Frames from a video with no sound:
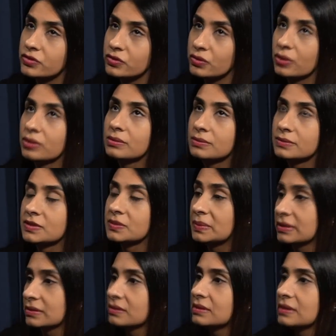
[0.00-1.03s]
got to
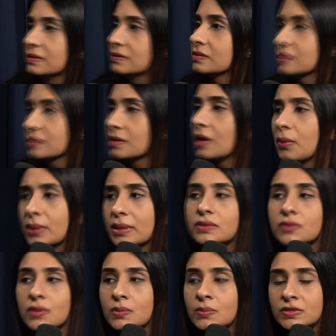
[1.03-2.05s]
submit a thesis now and
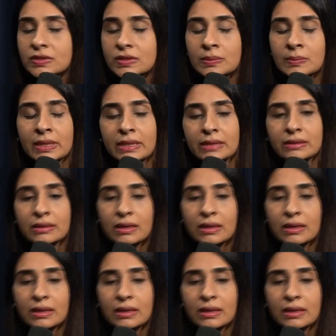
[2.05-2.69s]
it's almost complete.